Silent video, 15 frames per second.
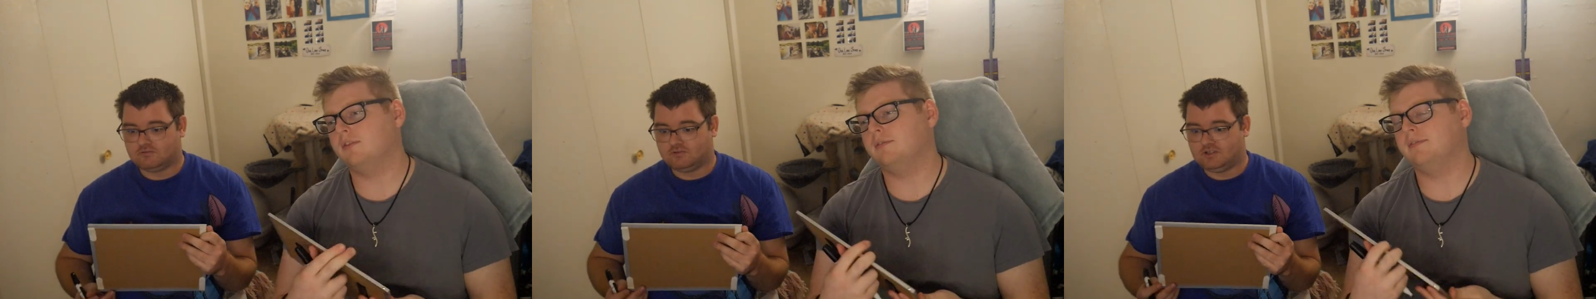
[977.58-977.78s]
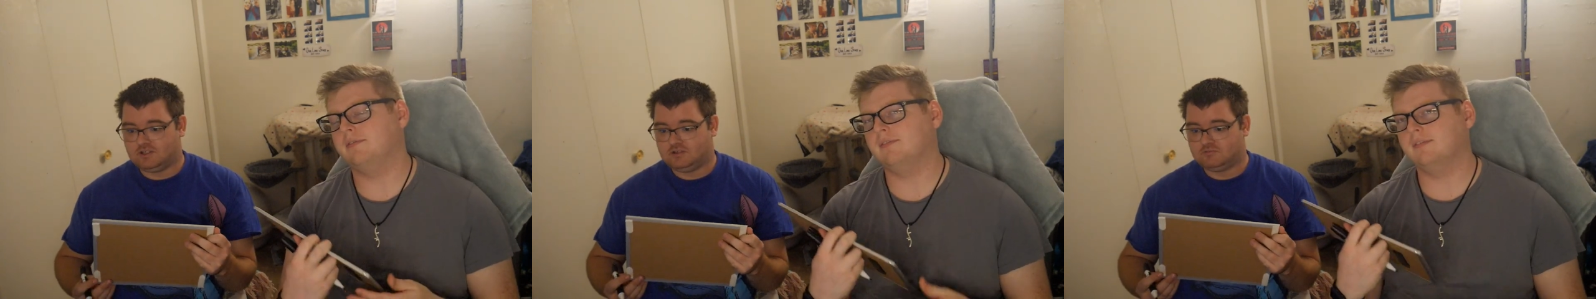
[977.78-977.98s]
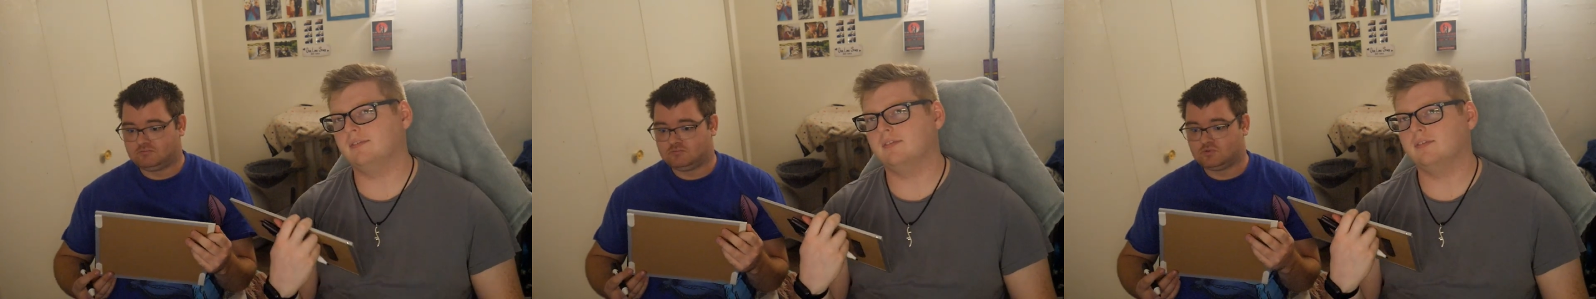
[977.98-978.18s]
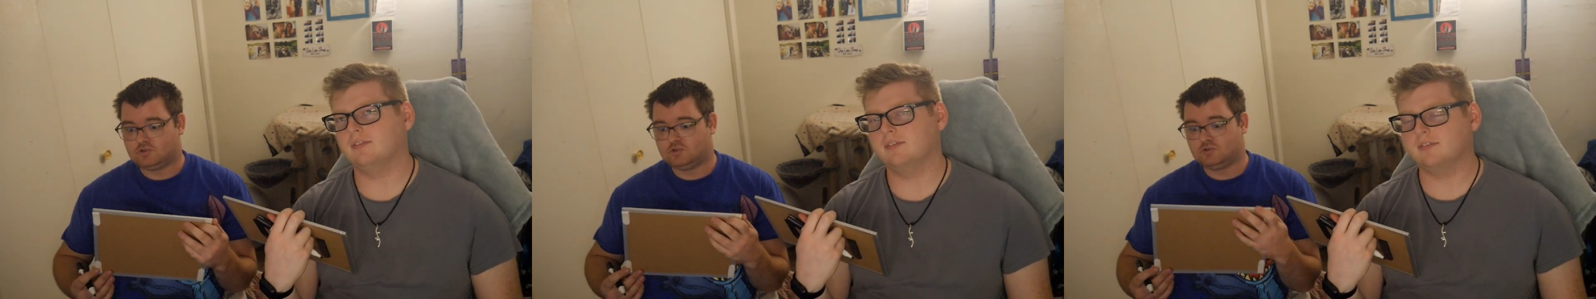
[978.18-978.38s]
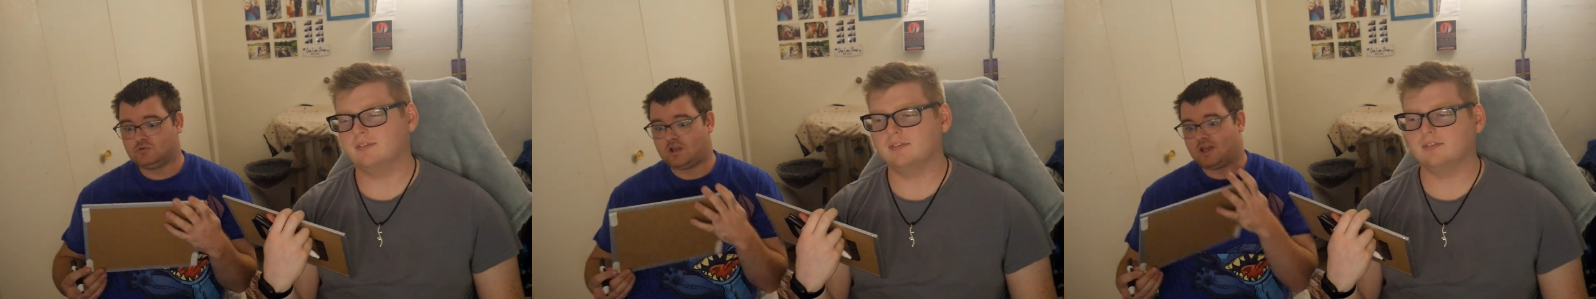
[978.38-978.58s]
Speaker 1: Three, two,
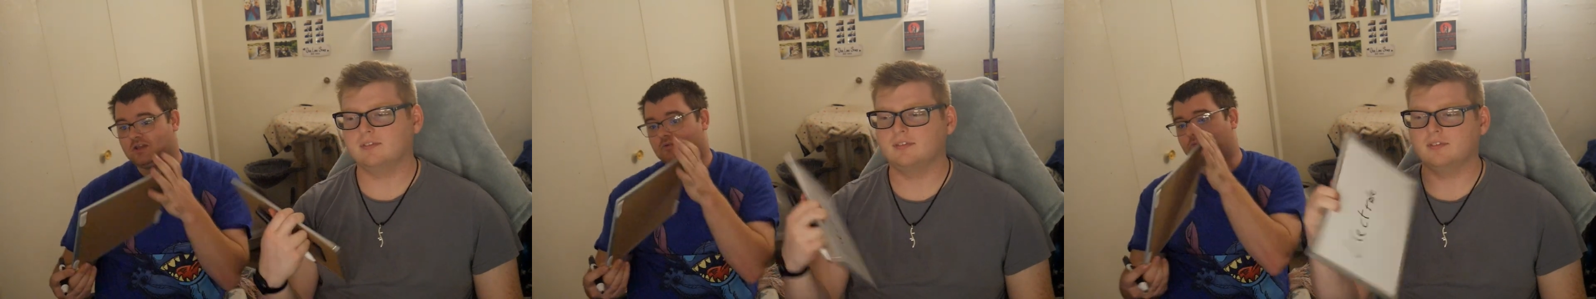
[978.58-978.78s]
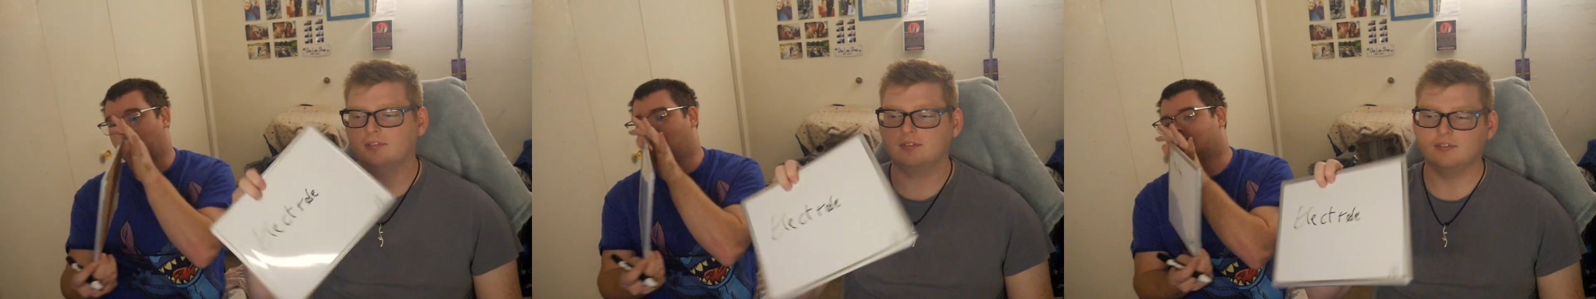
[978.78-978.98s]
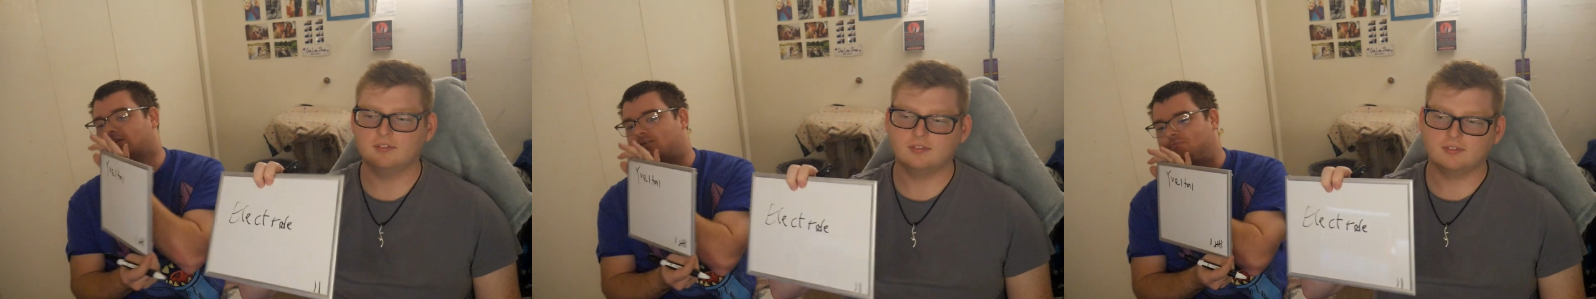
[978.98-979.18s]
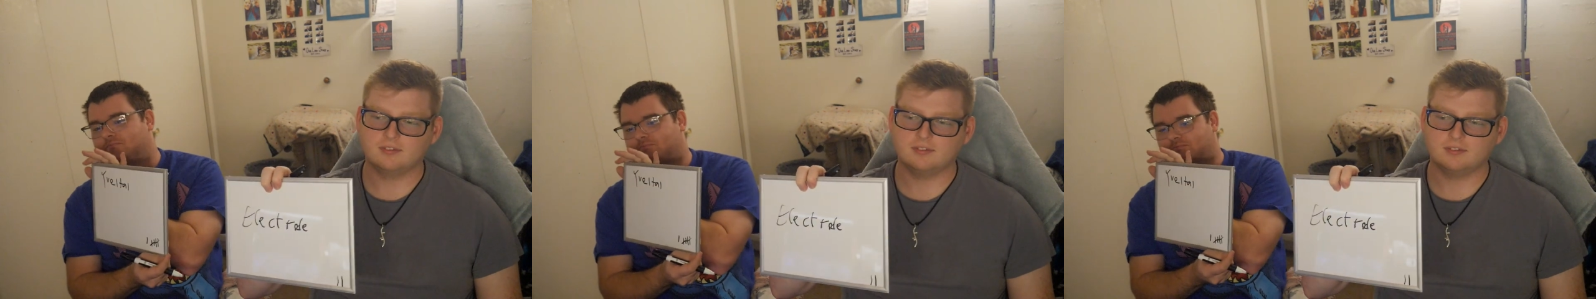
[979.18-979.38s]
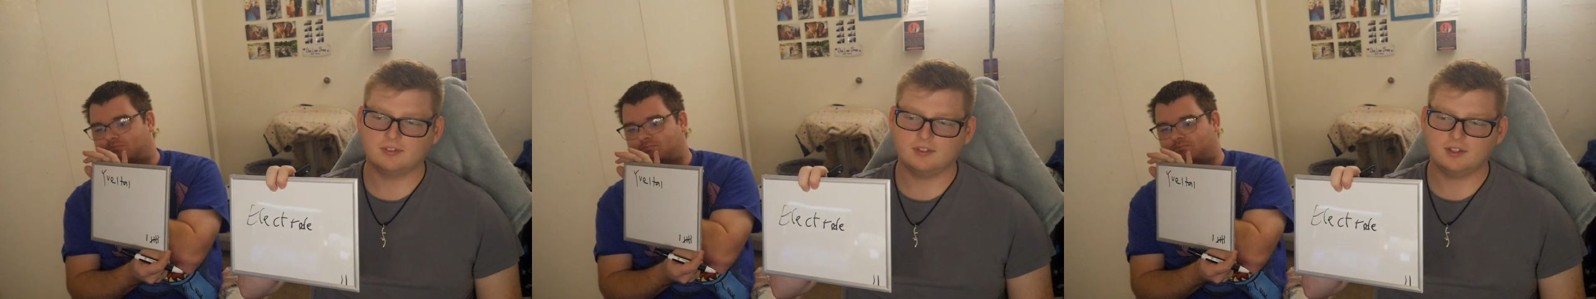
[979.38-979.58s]
and one.
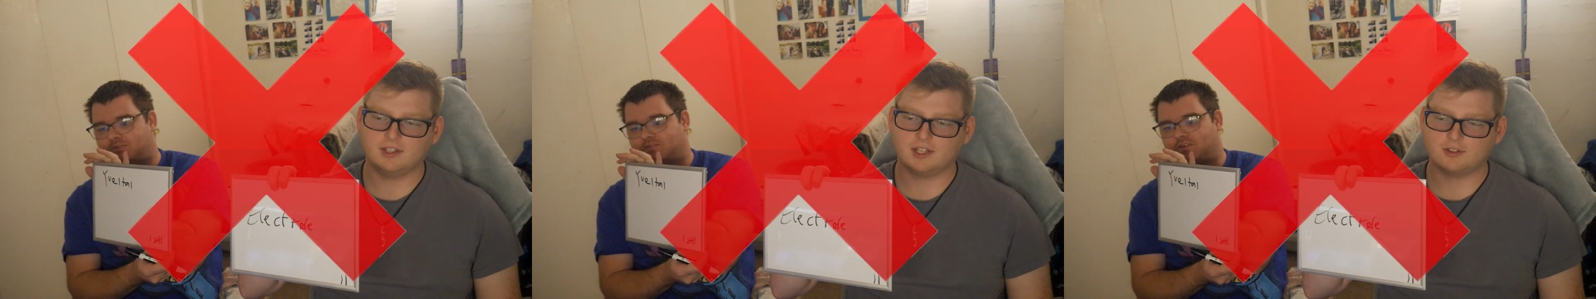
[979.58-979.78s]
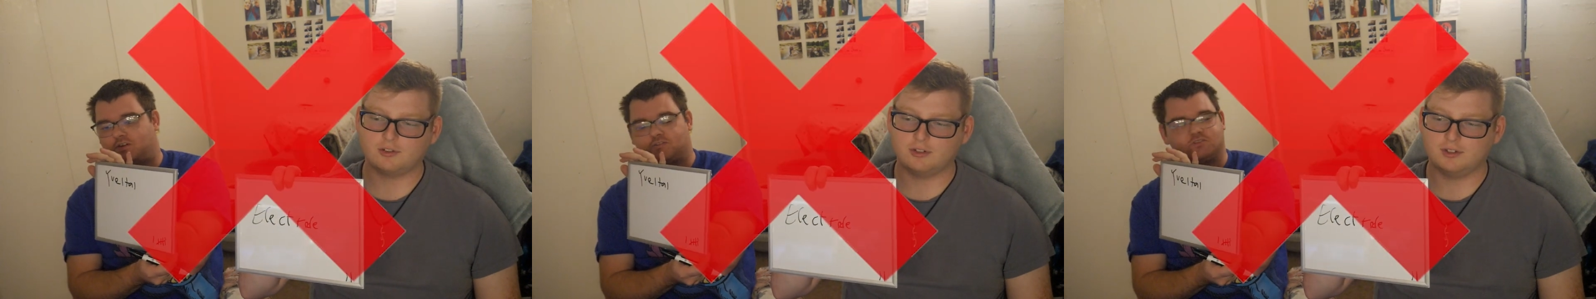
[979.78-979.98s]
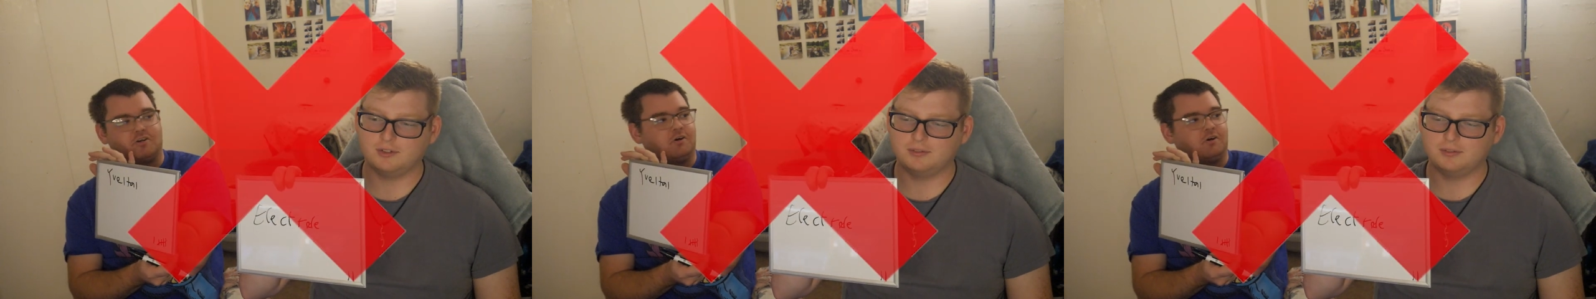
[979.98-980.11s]
Electro.